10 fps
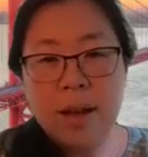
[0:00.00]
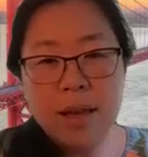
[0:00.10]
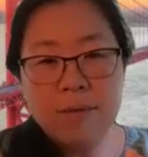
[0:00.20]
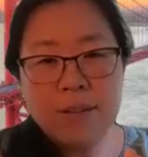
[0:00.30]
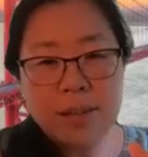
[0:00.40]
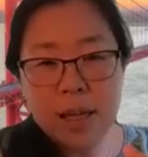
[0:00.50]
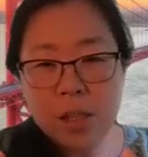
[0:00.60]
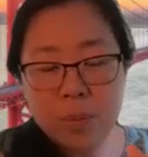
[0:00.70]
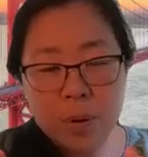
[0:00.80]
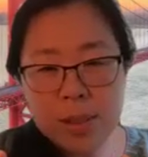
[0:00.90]
If
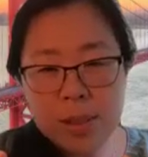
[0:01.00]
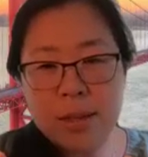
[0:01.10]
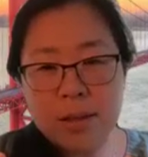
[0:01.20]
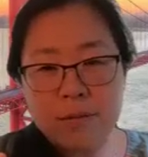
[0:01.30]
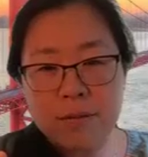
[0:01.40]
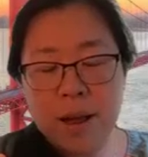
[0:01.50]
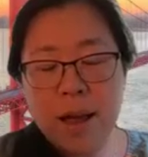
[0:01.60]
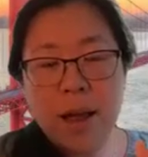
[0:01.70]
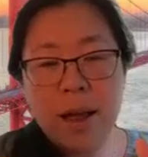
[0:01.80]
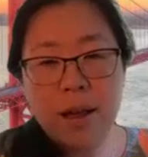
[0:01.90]
6% of
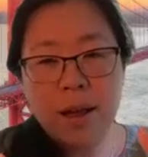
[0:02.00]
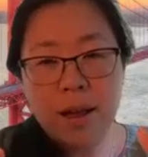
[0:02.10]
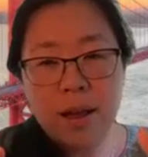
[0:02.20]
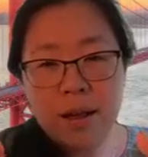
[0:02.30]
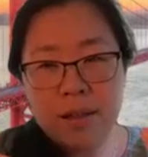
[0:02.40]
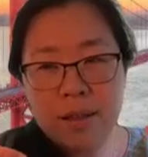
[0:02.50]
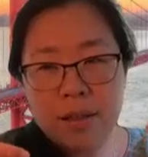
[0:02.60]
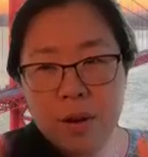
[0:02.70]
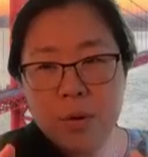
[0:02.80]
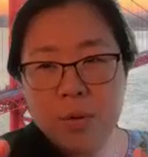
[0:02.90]

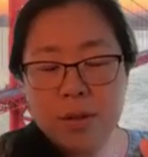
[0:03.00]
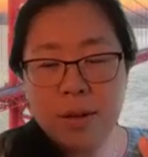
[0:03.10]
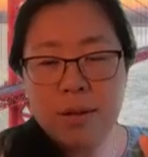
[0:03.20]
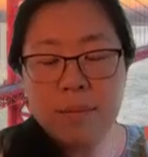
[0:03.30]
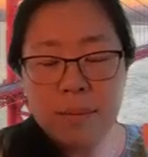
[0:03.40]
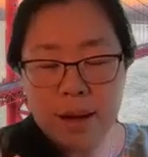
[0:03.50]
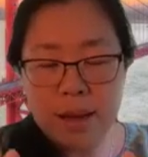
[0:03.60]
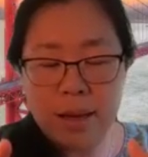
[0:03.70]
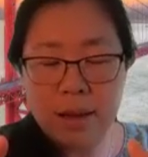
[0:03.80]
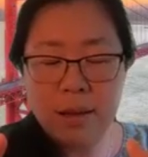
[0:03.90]
those
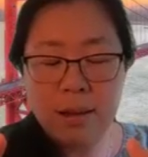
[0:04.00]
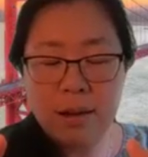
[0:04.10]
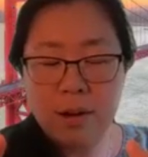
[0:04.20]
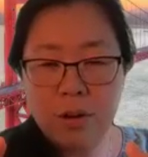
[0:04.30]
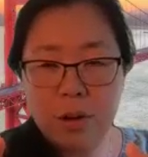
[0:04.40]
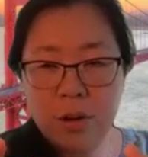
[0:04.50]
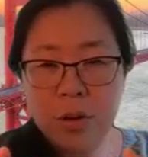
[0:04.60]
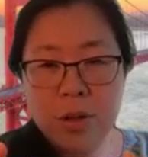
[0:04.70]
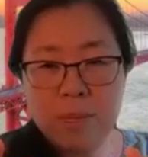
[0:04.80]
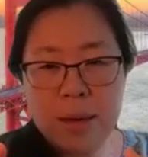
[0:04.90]
money
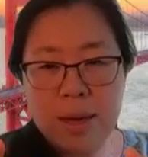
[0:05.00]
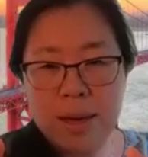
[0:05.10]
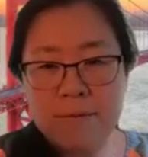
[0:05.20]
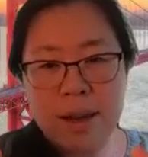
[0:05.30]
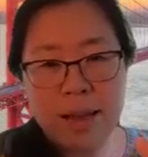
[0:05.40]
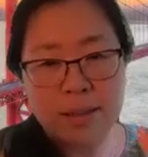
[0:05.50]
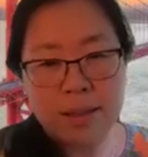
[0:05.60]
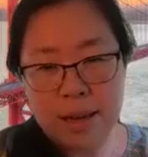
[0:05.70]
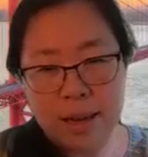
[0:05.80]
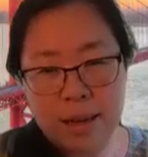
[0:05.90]
could be
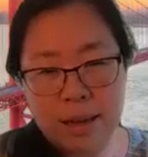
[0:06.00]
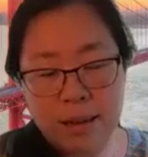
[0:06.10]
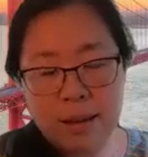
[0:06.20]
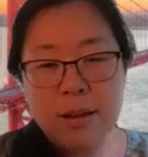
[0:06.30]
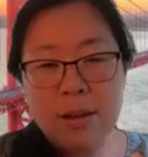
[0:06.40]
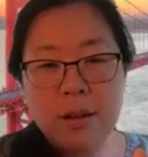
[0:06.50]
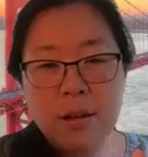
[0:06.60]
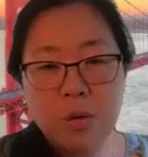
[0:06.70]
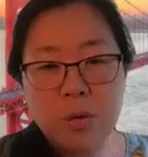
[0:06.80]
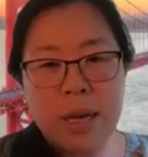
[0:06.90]
invested in
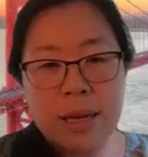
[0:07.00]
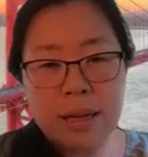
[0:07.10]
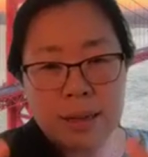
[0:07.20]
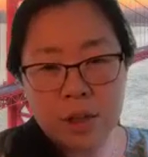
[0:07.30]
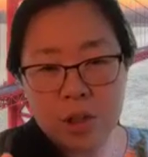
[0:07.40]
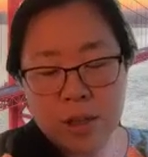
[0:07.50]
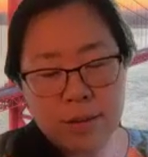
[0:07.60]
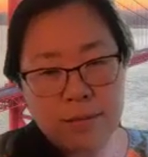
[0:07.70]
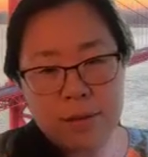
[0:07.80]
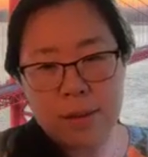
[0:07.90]
green
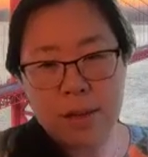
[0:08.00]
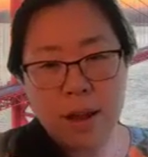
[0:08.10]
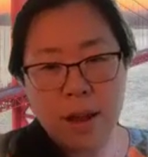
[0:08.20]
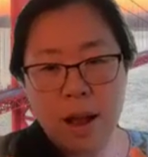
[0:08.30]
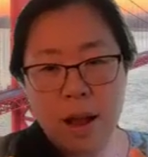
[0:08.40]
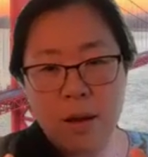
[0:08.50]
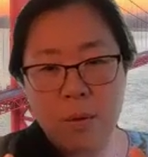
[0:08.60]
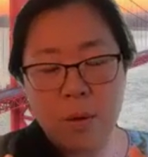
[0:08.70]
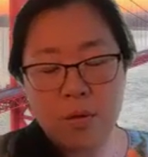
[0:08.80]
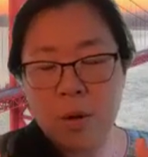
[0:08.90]
initiatives
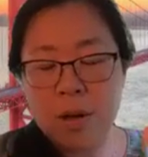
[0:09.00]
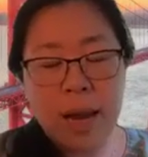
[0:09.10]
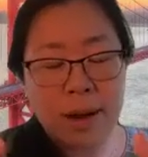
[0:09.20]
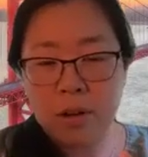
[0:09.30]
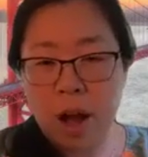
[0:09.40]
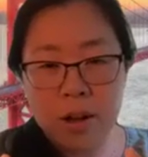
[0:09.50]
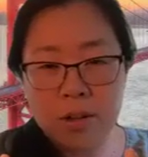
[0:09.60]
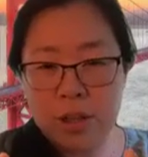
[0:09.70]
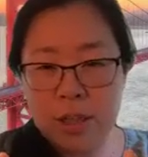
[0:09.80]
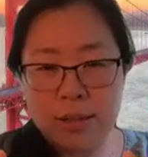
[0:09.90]
or
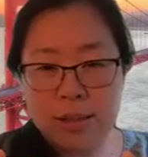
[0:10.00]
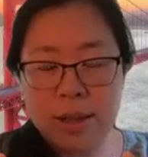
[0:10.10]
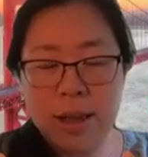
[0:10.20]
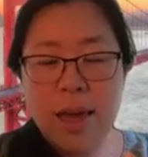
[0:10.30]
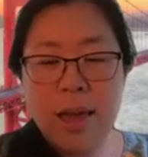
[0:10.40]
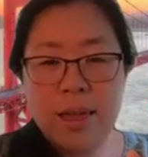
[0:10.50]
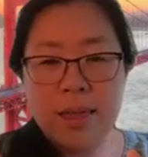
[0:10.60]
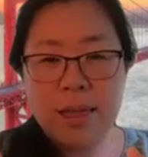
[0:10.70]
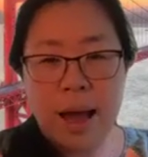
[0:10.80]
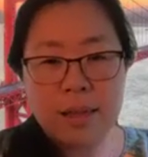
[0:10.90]
technologies
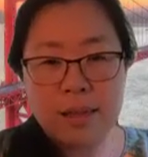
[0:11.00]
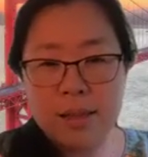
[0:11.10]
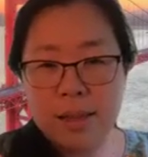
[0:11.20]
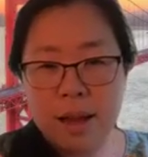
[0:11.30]
that